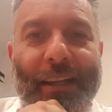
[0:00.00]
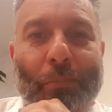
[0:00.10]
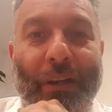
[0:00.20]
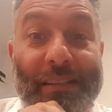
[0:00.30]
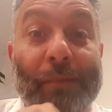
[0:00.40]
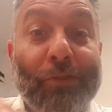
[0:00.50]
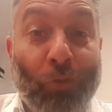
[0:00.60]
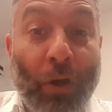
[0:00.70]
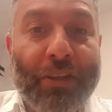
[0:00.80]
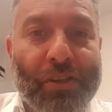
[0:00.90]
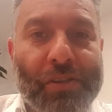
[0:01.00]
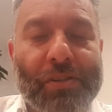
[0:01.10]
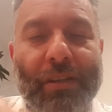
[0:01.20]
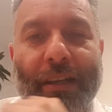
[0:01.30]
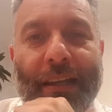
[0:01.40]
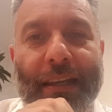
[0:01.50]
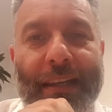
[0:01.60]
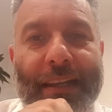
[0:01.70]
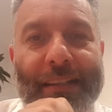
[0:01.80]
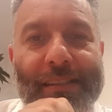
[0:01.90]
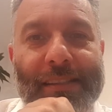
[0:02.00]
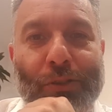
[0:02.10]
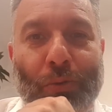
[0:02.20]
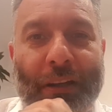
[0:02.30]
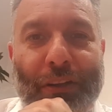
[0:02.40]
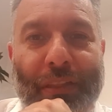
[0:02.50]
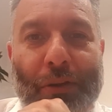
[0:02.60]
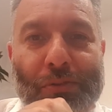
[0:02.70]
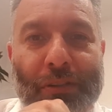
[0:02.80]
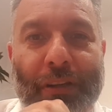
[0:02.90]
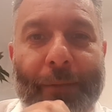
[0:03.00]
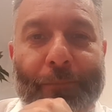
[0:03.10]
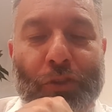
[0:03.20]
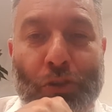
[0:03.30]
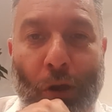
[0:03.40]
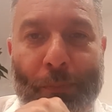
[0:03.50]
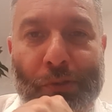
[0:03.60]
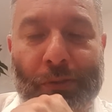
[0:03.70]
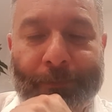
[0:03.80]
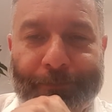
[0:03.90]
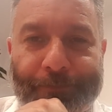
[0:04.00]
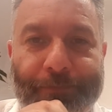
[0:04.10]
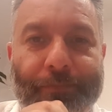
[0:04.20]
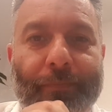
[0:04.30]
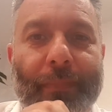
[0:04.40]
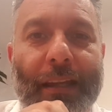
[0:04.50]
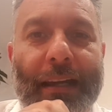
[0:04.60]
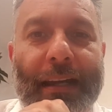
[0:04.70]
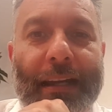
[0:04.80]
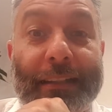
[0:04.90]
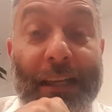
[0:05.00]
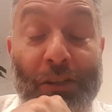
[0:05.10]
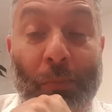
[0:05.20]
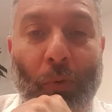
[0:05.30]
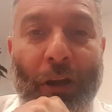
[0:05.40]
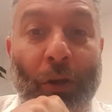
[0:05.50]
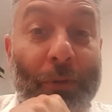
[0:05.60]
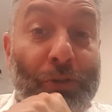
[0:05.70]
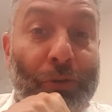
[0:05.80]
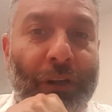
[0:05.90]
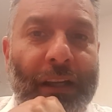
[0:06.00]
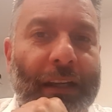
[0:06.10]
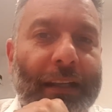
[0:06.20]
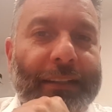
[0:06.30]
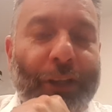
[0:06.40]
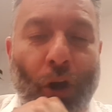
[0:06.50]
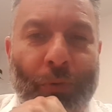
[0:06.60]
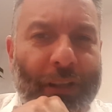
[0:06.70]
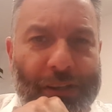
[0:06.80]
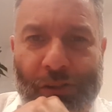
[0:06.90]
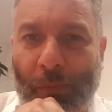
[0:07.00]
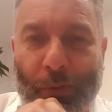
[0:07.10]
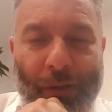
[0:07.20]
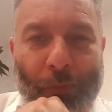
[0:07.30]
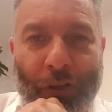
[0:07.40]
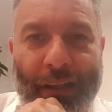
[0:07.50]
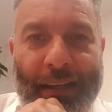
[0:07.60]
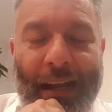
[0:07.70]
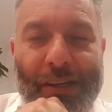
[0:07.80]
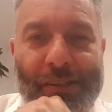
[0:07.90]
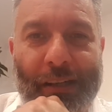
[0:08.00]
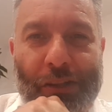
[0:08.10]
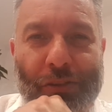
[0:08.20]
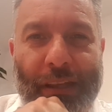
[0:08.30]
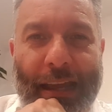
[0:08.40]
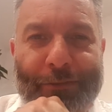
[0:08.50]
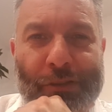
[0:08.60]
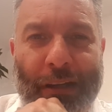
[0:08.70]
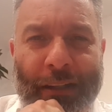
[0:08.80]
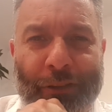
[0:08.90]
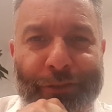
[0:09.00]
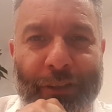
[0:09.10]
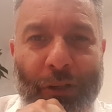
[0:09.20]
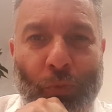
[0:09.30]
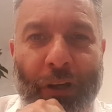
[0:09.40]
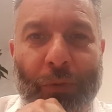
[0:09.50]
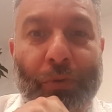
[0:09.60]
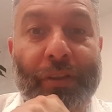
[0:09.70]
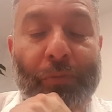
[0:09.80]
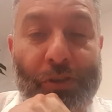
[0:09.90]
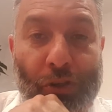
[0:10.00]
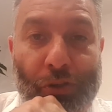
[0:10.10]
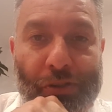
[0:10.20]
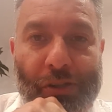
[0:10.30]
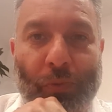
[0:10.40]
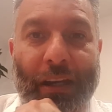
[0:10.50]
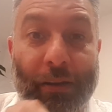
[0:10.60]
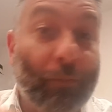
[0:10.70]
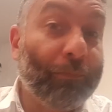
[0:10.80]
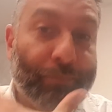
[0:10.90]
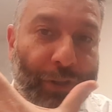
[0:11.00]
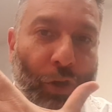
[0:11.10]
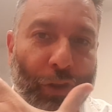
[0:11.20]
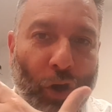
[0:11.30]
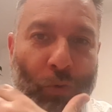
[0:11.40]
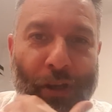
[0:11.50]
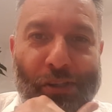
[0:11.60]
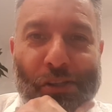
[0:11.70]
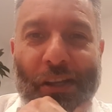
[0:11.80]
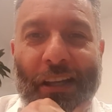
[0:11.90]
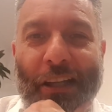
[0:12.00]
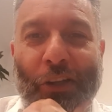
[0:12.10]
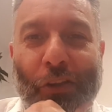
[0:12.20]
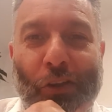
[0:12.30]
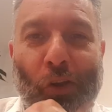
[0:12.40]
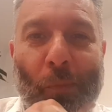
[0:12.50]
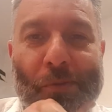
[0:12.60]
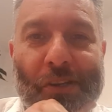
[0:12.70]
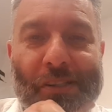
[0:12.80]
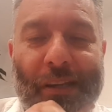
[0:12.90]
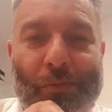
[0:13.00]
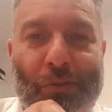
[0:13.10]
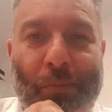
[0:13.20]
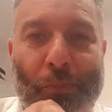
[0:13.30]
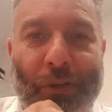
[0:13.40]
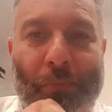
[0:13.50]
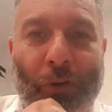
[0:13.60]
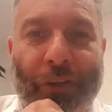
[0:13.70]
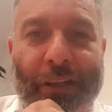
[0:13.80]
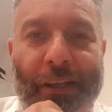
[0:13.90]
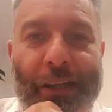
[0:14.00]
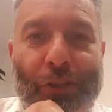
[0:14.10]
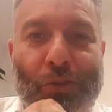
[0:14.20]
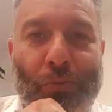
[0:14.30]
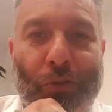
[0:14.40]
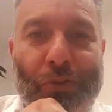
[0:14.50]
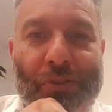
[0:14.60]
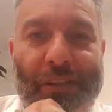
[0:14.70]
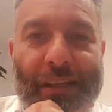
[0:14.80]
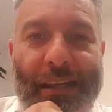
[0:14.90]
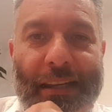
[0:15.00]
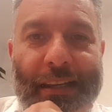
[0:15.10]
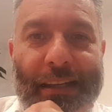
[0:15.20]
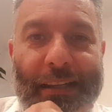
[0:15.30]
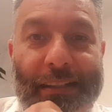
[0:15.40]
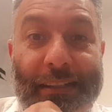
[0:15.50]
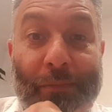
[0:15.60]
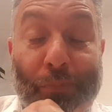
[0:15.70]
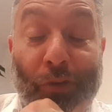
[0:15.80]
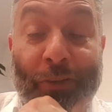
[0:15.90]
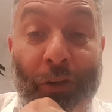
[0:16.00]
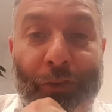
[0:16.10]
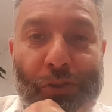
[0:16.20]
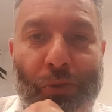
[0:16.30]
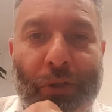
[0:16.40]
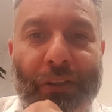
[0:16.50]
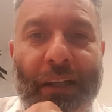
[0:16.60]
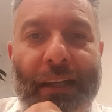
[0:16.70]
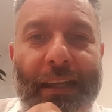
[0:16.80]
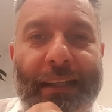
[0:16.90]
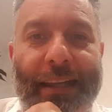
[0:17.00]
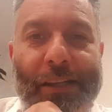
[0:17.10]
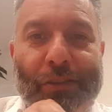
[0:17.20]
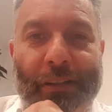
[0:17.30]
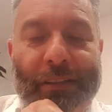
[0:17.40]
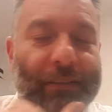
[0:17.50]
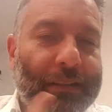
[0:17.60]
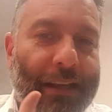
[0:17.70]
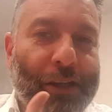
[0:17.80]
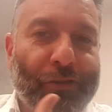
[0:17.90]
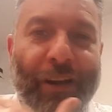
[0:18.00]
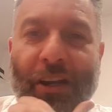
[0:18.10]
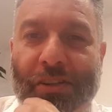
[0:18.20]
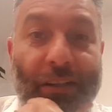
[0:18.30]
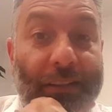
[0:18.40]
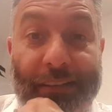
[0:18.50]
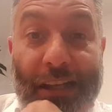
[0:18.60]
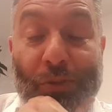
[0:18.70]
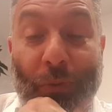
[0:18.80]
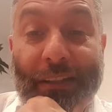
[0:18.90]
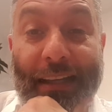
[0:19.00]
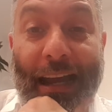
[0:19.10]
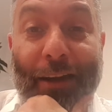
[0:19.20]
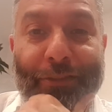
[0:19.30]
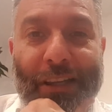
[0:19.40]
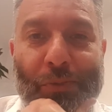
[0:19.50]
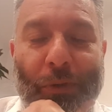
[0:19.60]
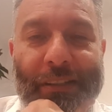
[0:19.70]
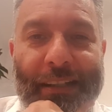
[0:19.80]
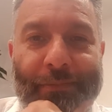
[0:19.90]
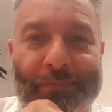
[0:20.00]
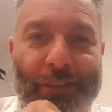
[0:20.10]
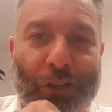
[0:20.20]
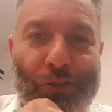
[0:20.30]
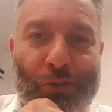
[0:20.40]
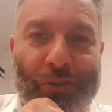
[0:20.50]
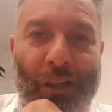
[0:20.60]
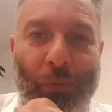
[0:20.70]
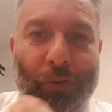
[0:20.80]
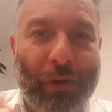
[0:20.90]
But in terms of wages, it's 200,000 tops. That's number one. Number two, the owner is not putting money in Arsenal, so they have to kind of work with their resources. Well, the other owners in other clubs seem to be putting money towards the improvement of the squad. In the case of Arsenal, that's what they have. That's what they got to deal with.